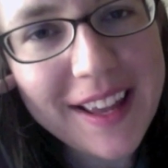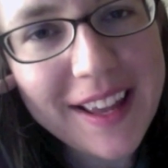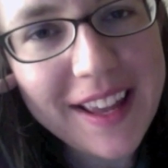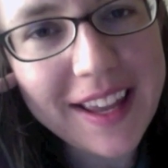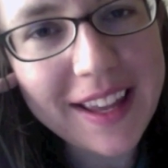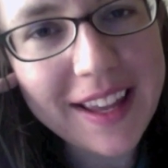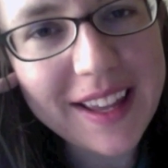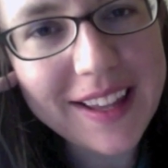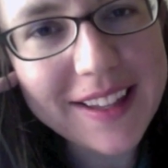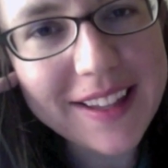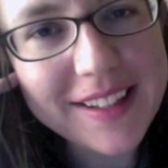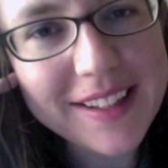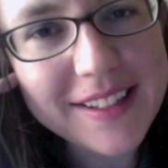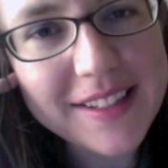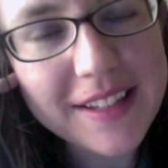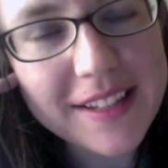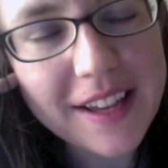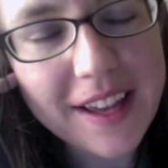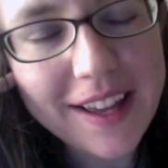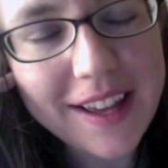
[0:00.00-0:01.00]

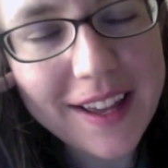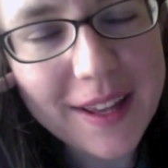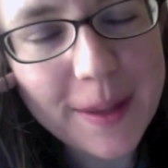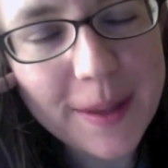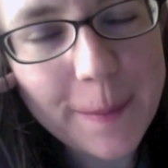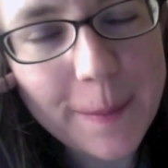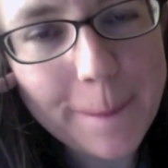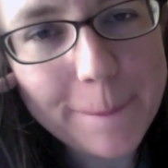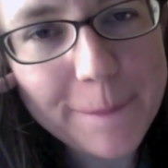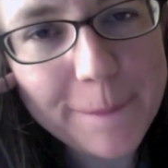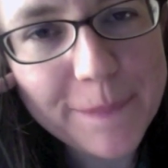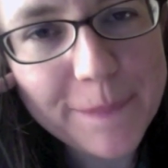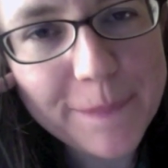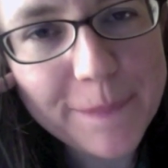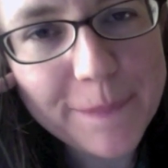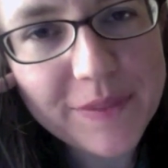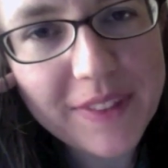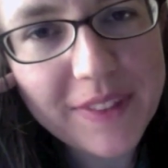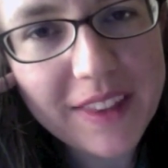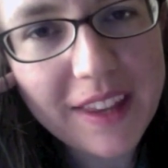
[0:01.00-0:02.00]
and
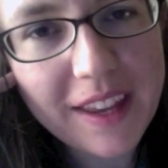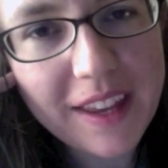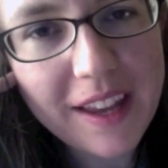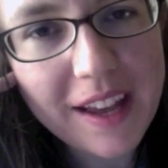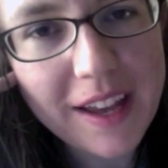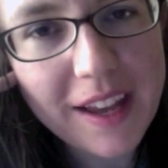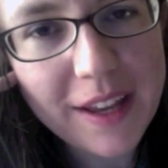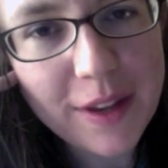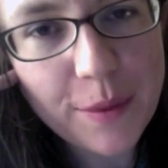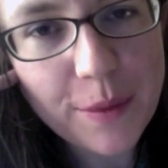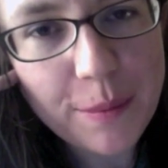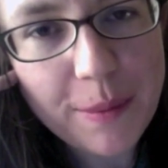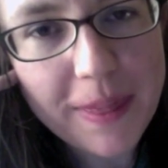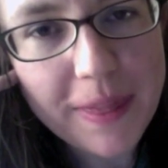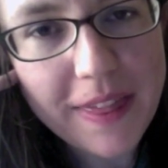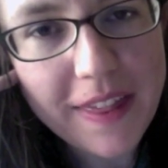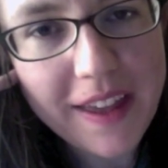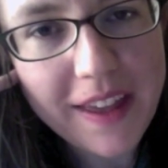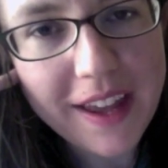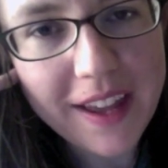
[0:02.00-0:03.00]
I hope
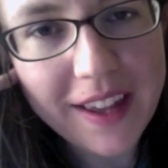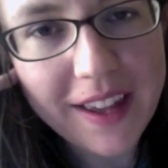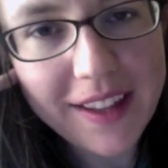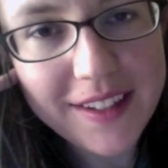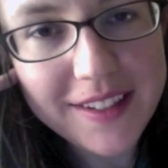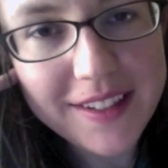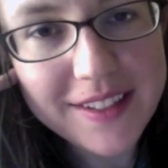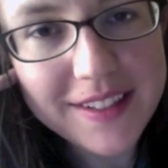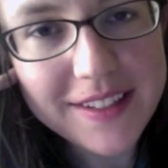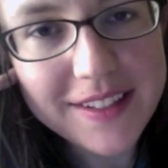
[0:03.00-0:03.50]
that